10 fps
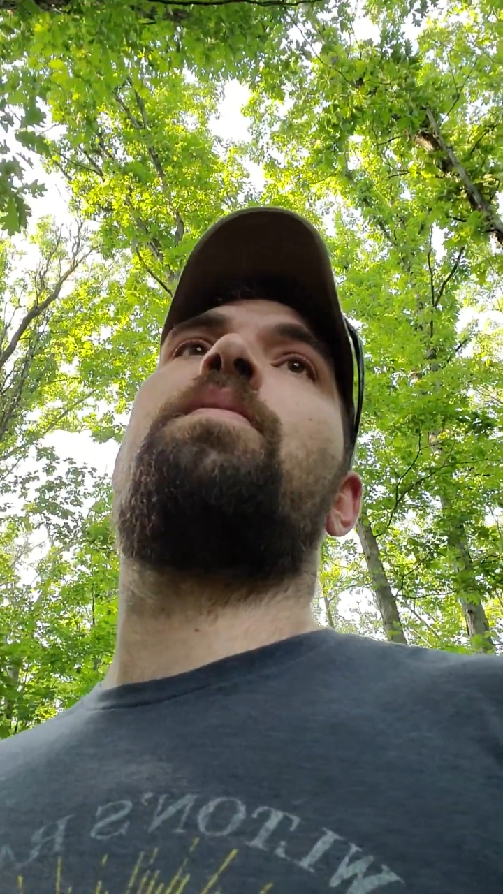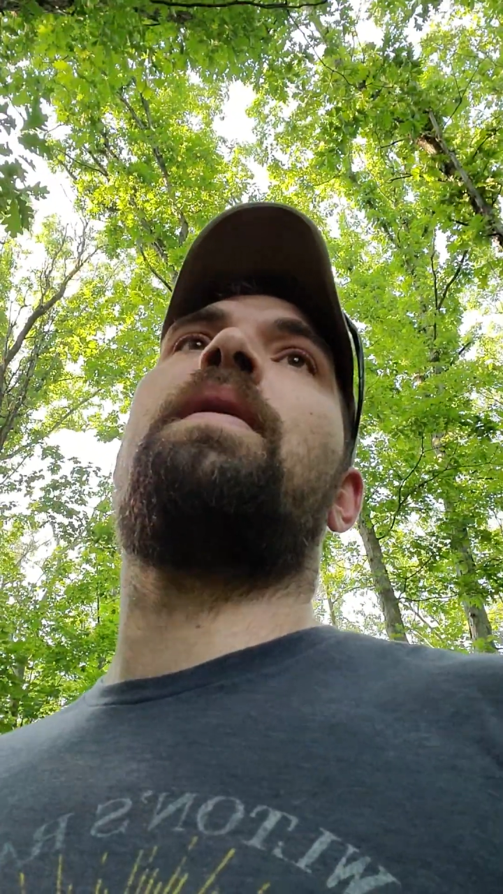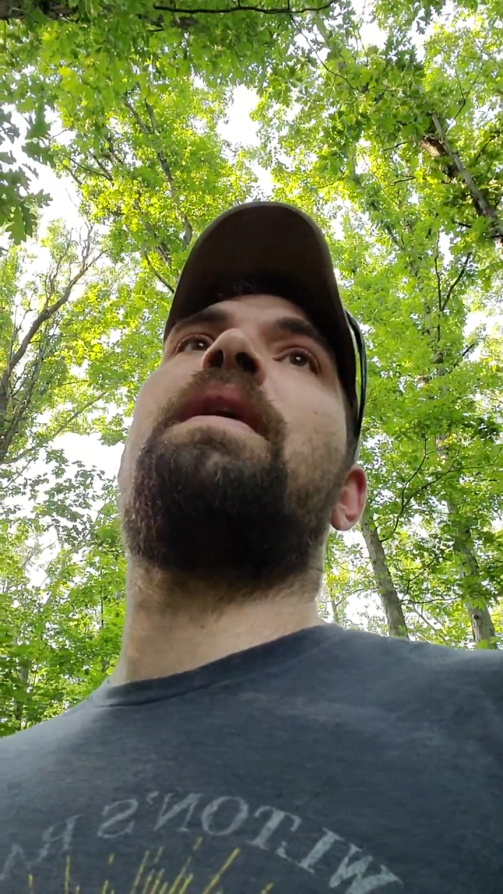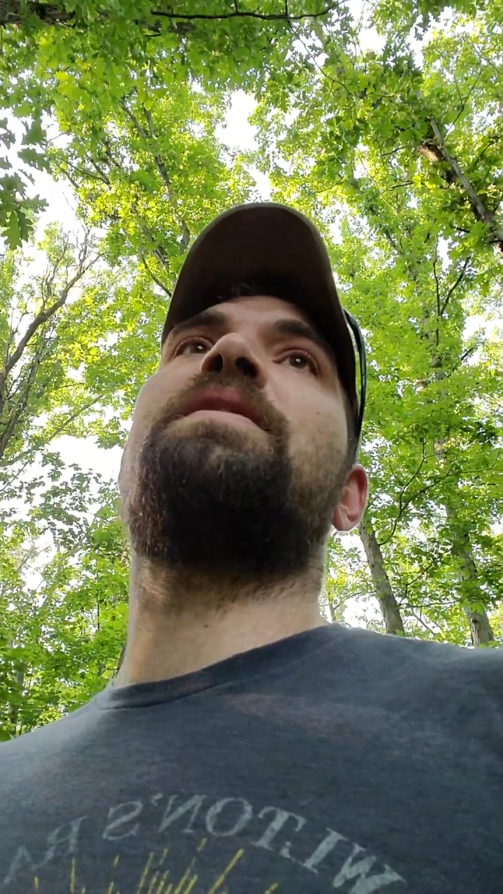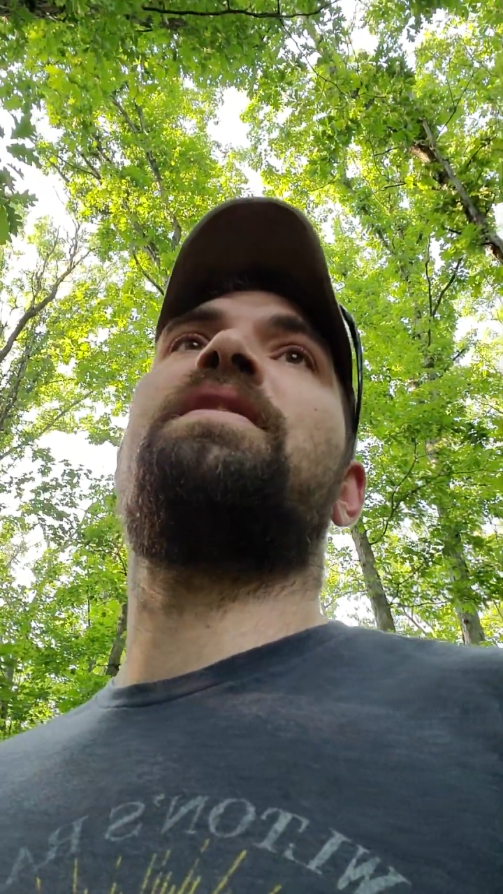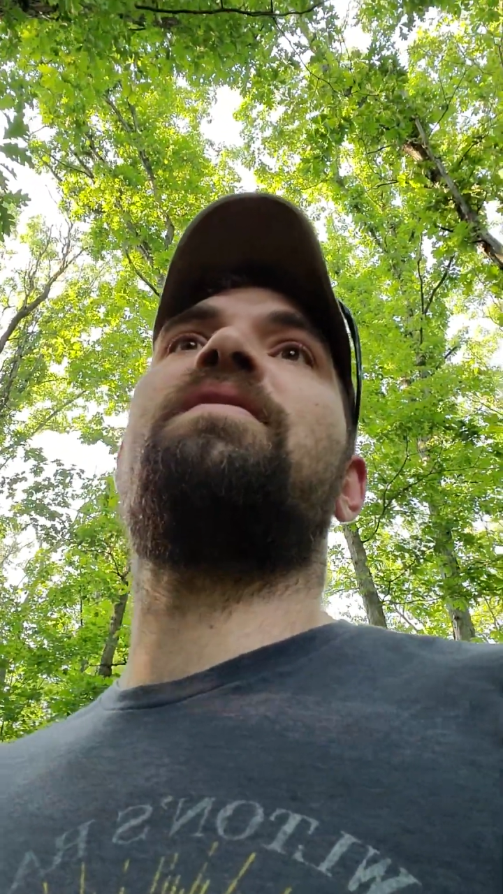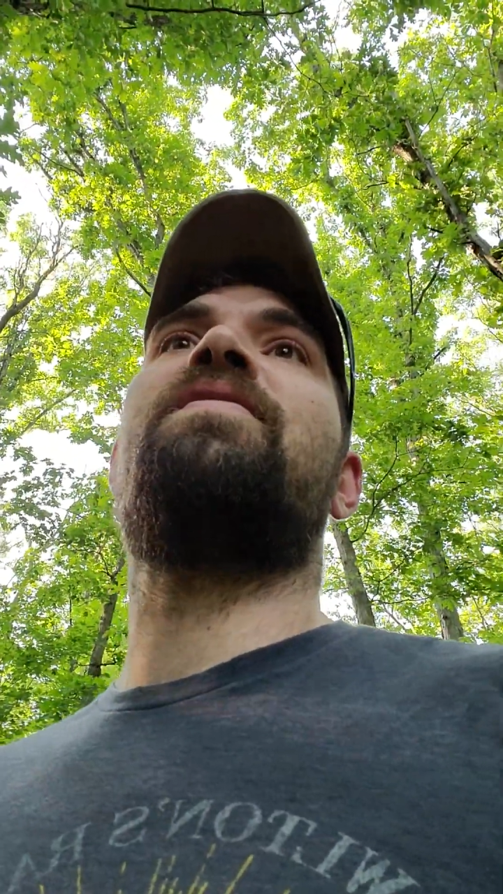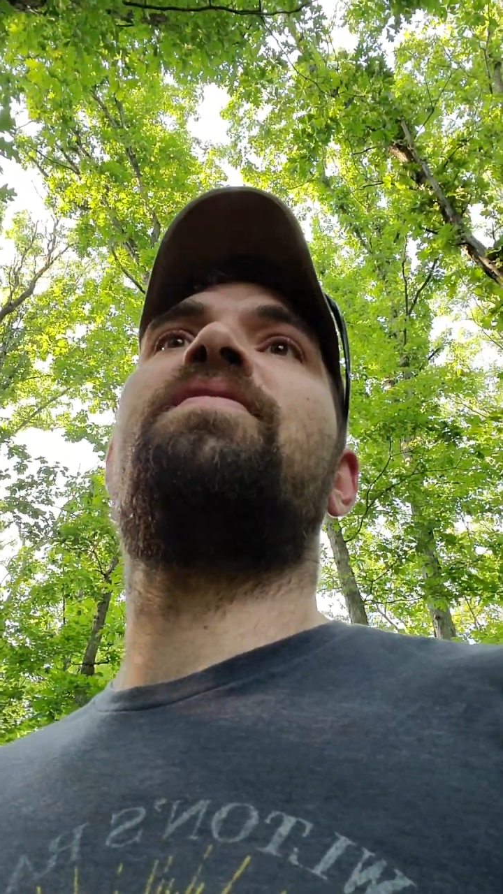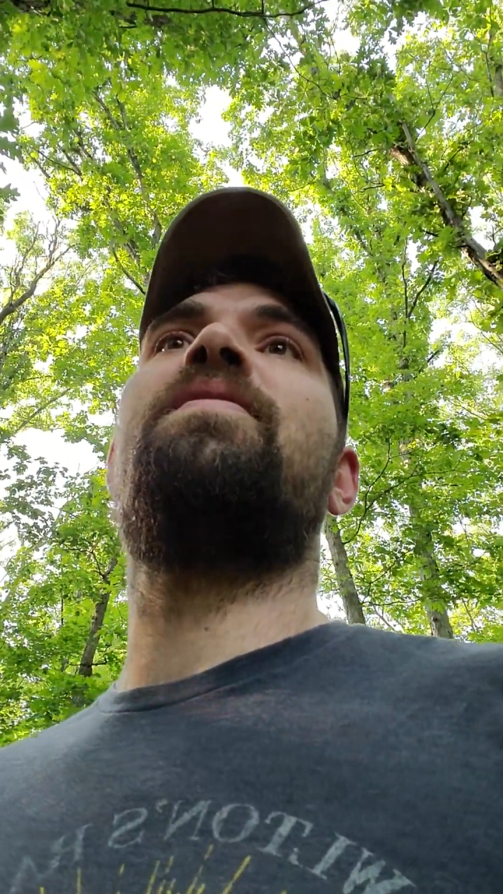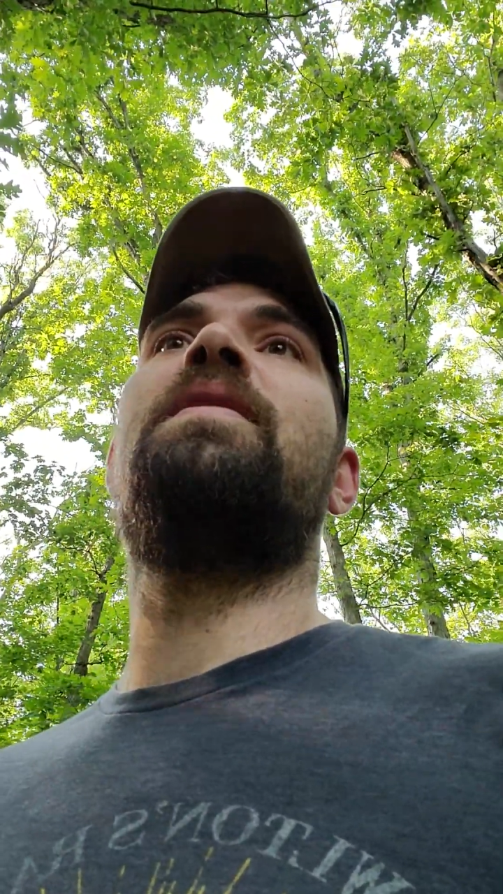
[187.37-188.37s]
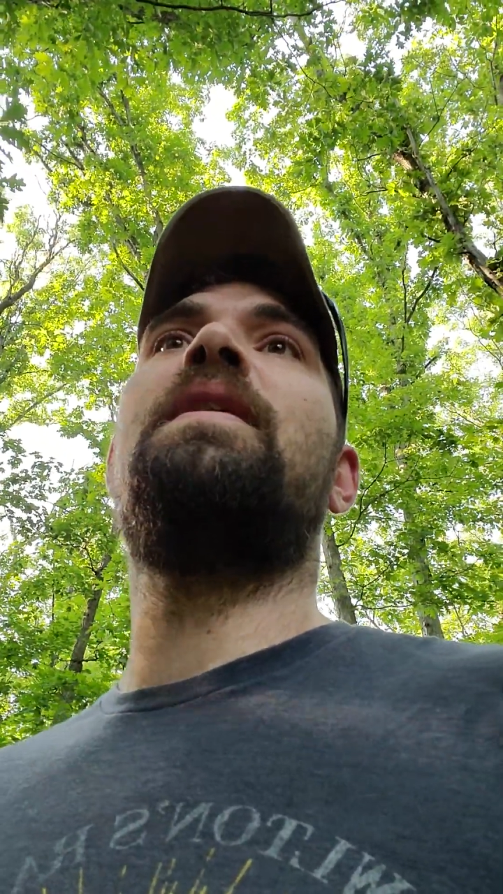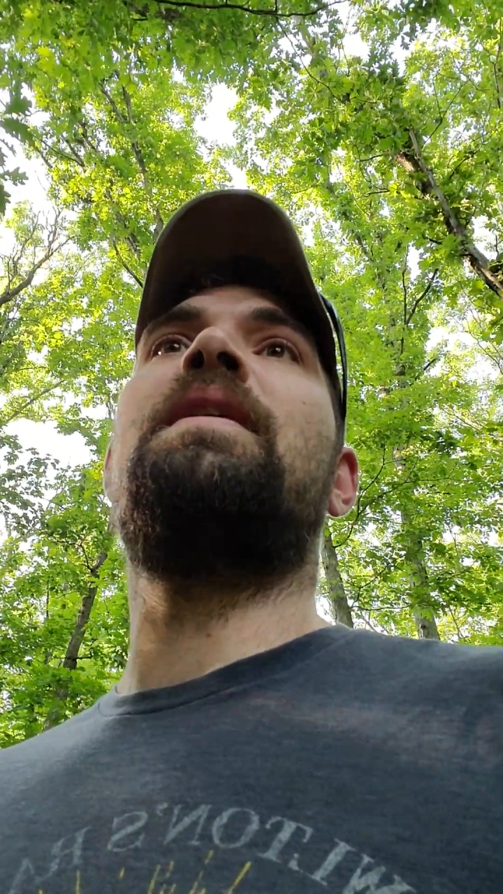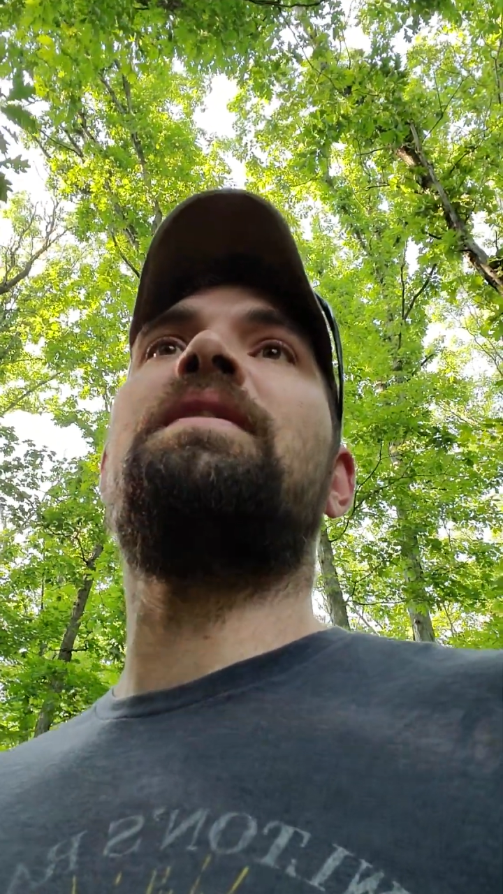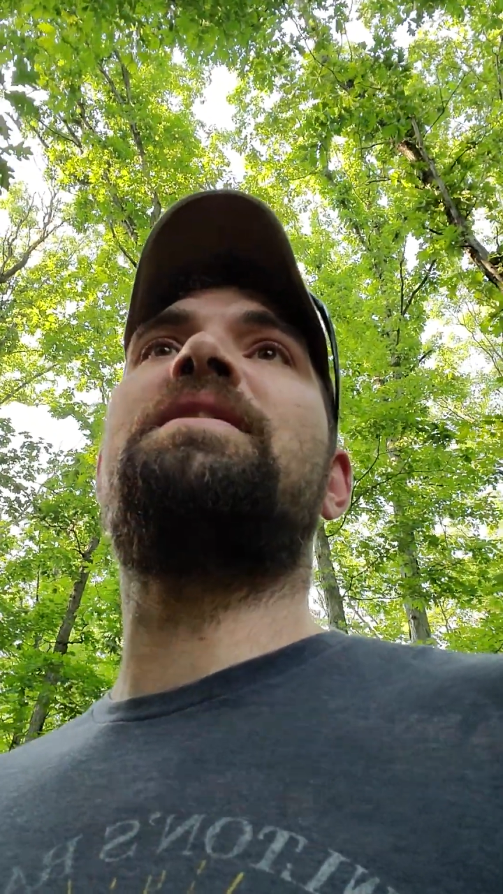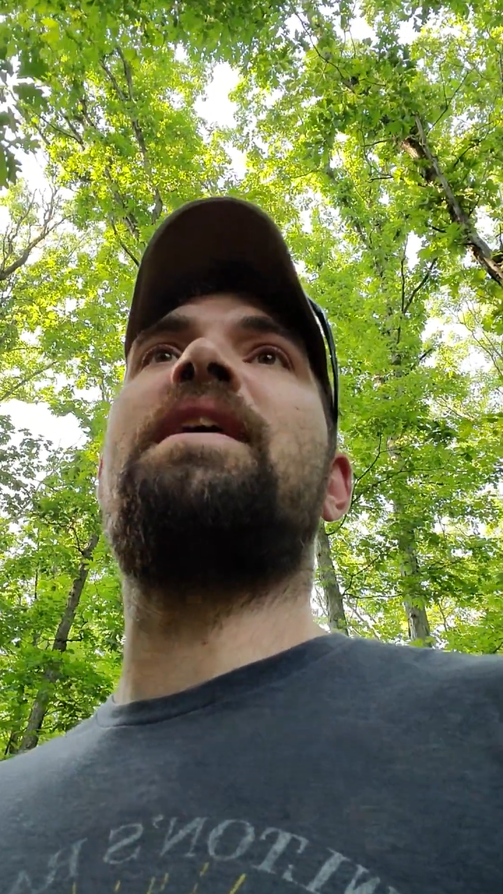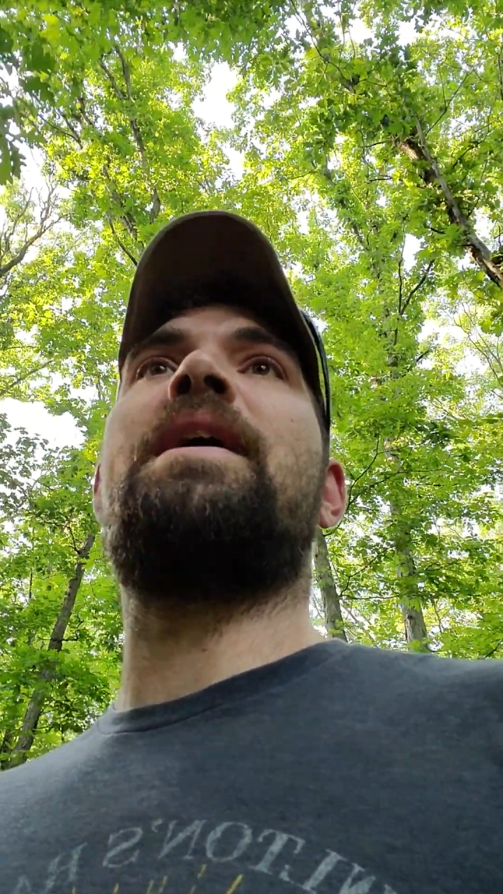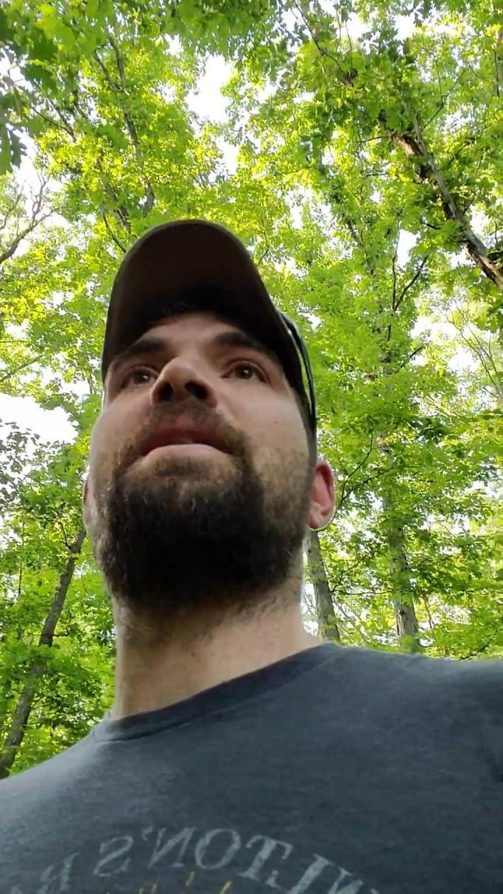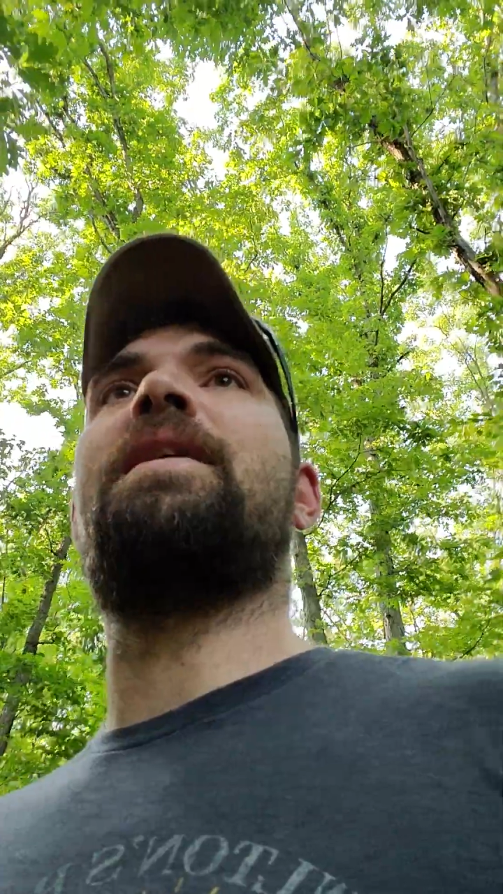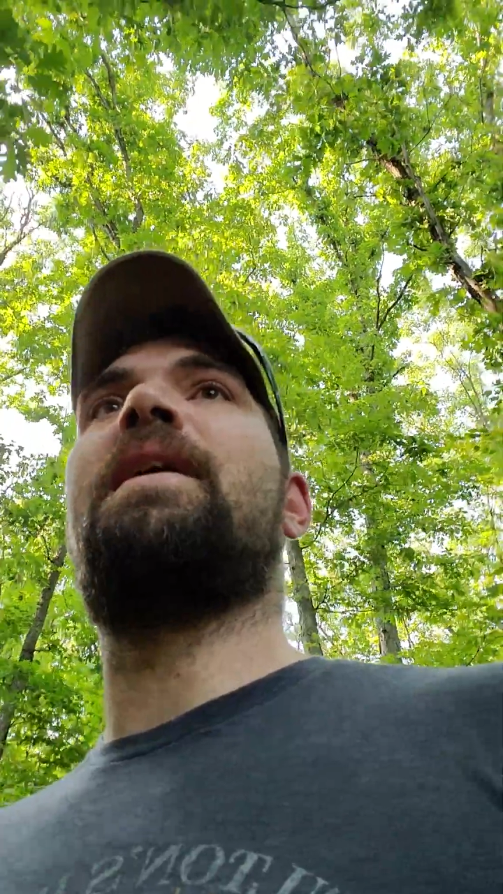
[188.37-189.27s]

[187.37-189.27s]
positive set